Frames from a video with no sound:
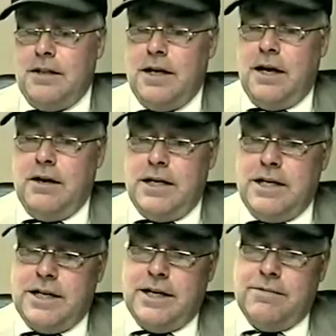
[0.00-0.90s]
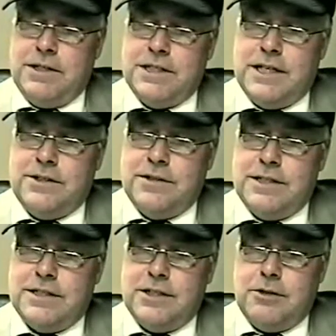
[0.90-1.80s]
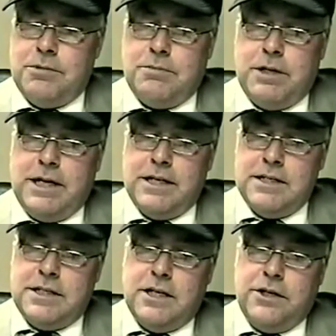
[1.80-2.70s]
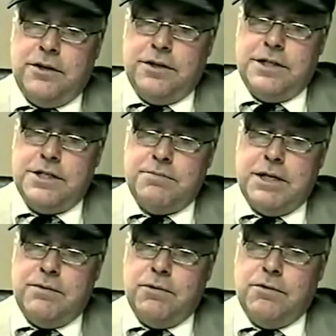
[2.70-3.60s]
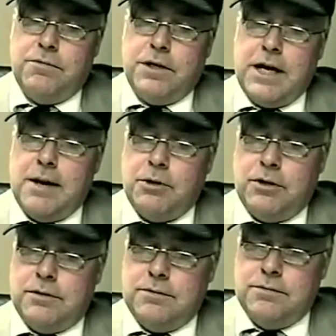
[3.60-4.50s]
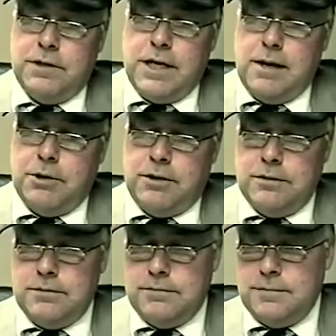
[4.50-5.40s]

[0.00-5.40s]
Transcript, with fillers: Now, he kind of exaggerates a little bit, but I can tell you that these men were phenomenal, phenomenal